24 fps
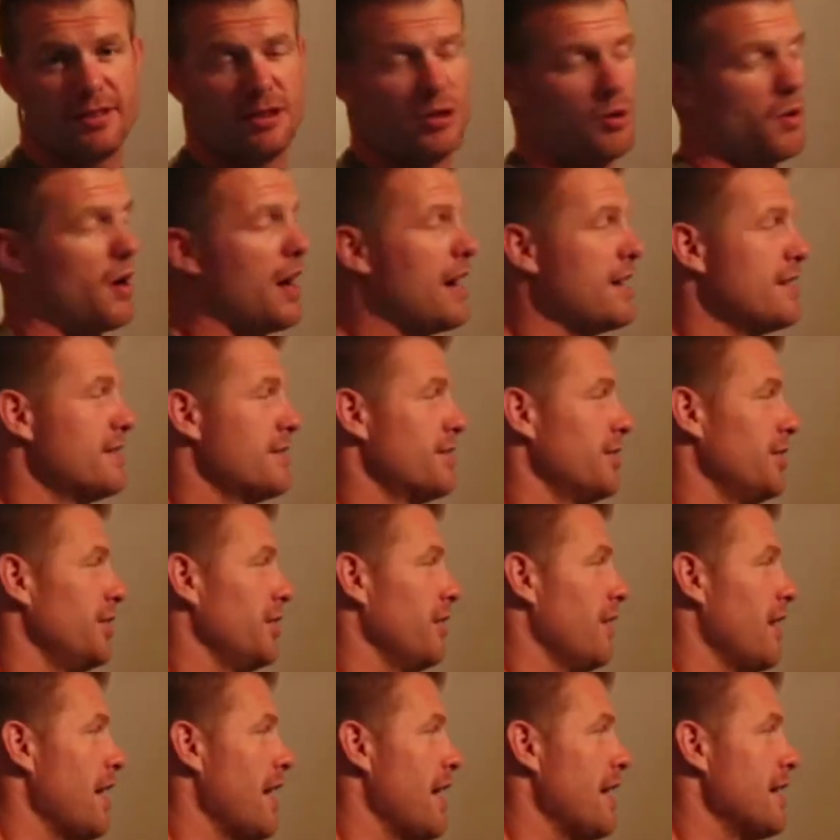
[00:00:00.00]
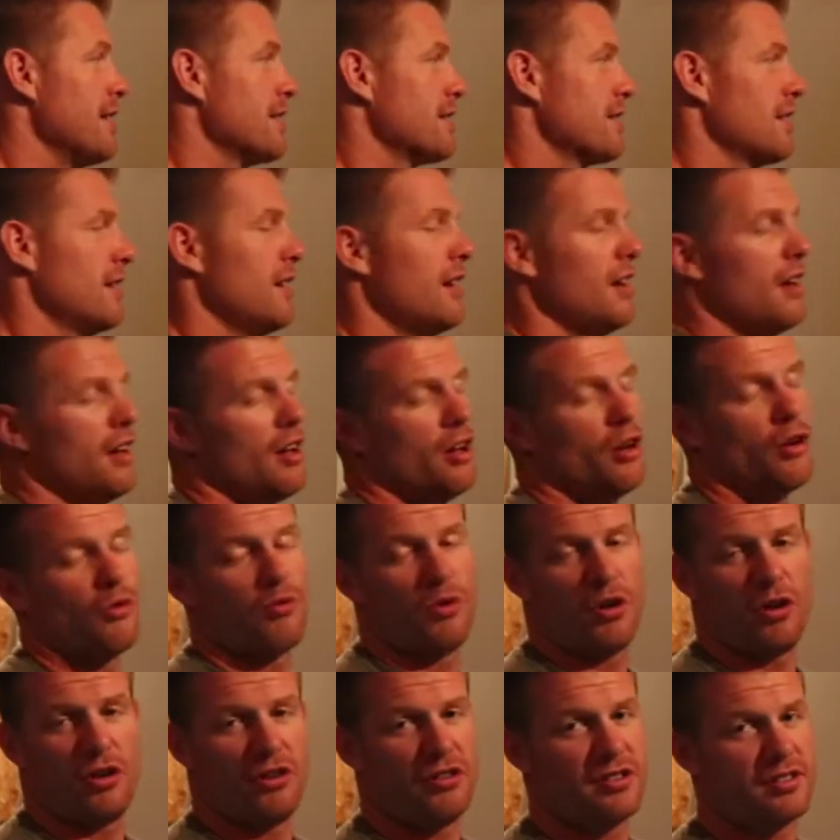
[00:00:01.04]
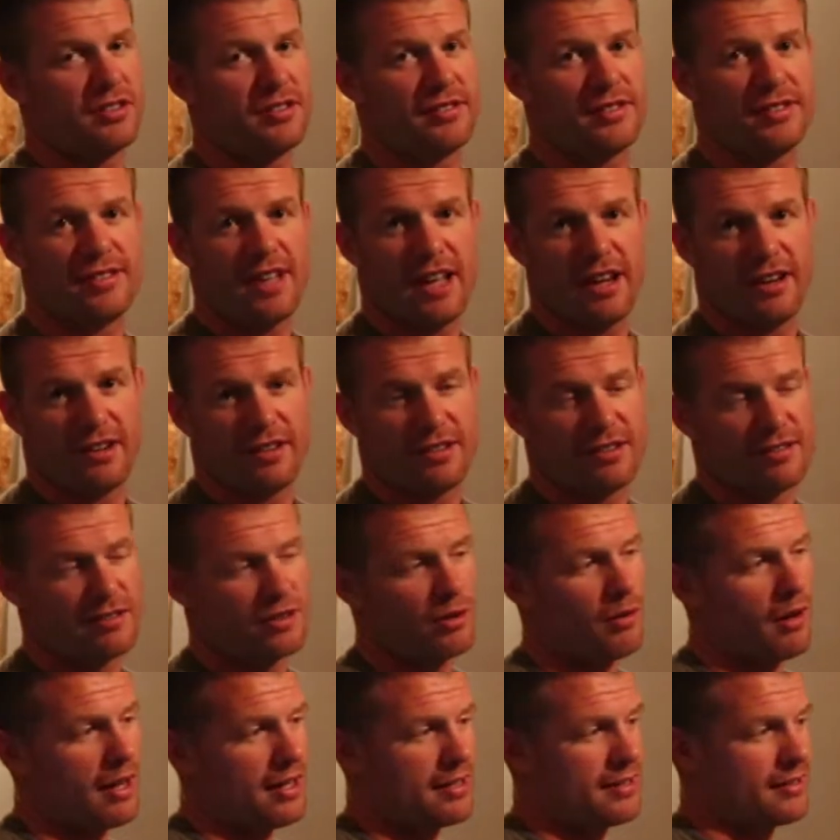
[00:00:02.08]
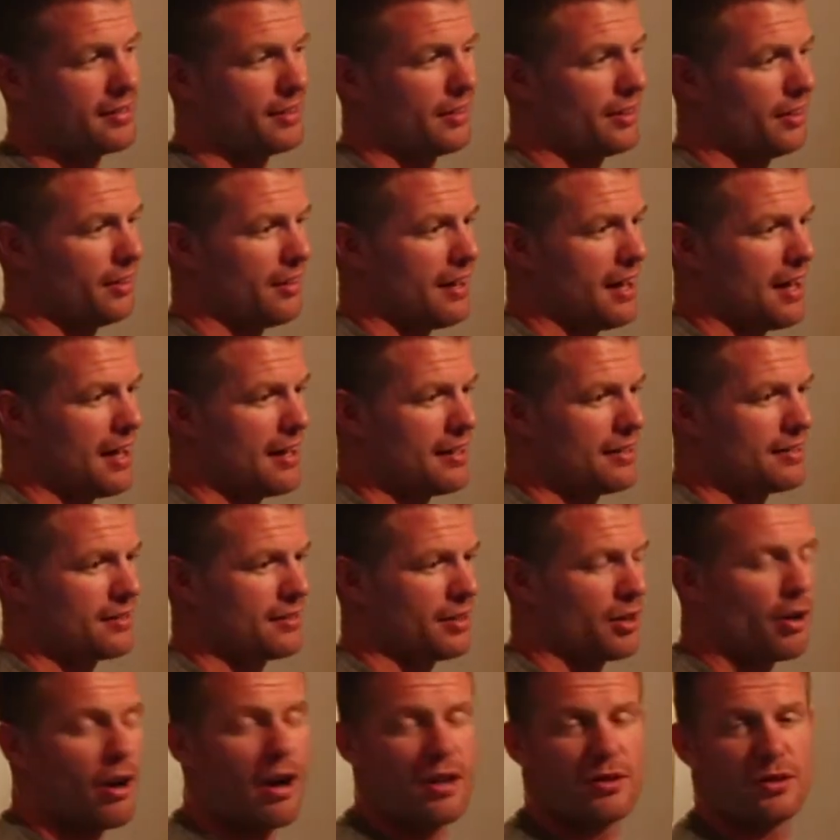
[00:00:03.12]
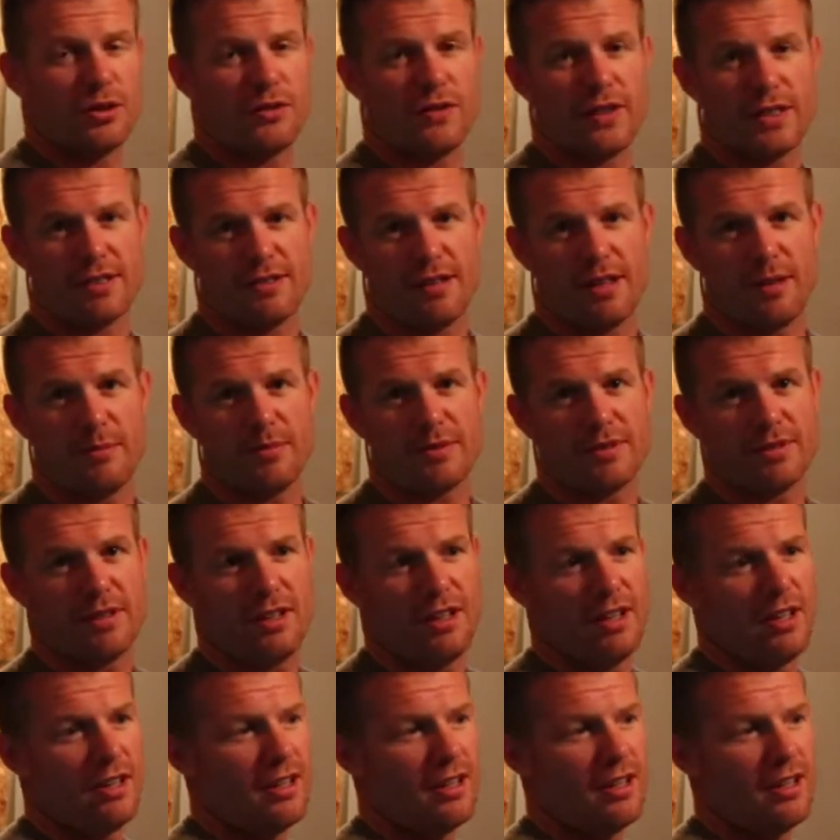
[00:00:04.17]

Do I serialize rotors and stators? Do I serialize crossover subs?